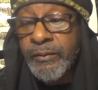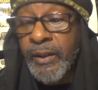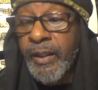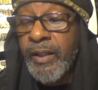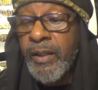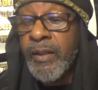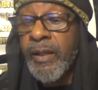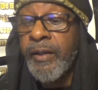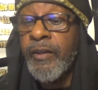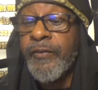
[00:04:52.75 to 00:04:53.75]
that he
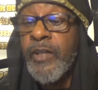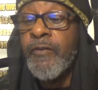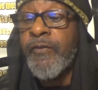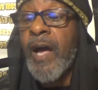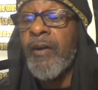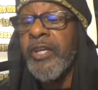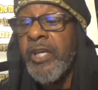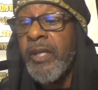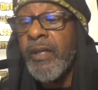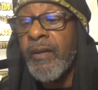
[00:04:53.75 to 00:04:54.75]
that if he found
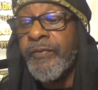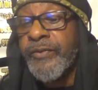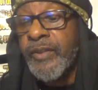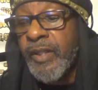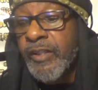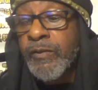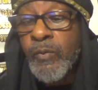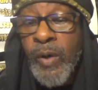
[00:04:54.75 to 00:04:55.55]
any of this